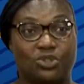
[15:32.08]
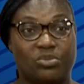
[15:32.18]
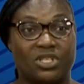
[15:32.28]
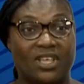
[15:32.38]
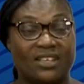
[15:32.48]
should
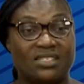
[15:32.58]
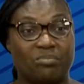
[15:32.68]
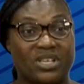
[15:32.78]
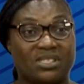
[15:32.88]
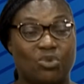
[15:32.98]
be tests. The
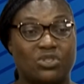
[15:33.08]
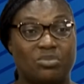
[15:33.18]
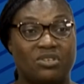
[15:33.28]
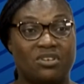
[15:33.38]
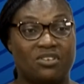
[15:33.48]
person must
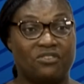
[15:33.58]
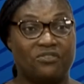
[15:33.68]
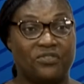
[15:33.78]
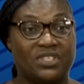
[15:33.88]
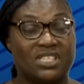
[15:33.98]
be
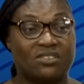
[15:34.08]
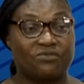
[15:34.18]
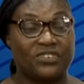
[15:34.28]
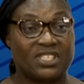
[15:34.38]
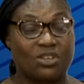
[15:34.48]

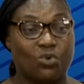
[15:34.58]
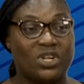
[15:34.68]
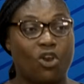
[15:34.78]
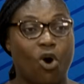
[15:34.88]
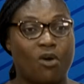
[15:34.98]

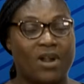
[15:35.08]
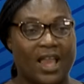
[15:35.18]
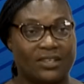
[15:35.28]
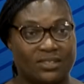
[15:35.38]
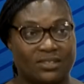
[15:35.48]
physically all
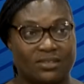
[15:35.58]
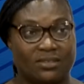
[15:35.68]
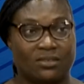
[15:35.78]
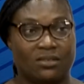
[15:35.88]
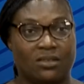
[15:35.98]
right
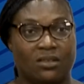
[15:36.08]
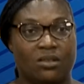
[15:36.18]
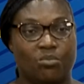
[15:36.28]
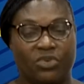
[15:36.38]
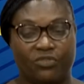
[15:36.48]

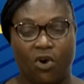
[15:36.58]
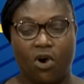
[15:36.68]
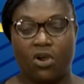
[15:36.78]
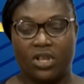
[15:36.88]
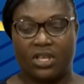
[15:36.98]

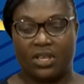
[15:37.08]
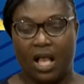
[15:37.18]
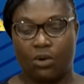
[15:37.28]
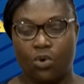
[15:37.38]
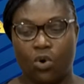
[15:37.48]
before you
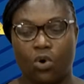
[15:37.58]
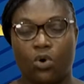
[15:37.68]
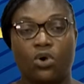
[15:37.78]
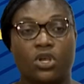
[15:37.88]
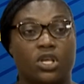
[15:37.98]
can
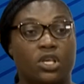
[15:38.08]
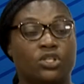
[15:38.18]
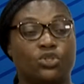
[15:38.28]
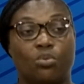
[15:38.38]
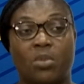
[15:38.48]
go
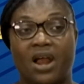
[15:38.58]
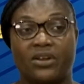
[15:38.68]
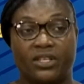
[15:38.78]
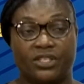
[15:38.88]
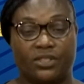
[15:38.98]
into
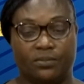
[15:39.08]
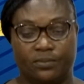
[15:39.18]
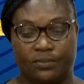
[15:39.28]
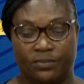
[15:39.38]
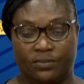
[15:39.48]
marriage.
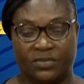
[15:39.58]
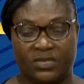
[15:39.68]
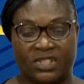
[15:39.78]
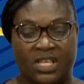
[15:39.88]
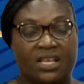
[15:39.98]

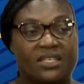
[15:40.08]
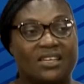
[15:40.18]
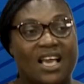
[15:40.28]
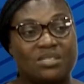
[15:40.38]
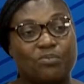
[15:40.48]
The
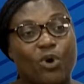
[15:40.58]
last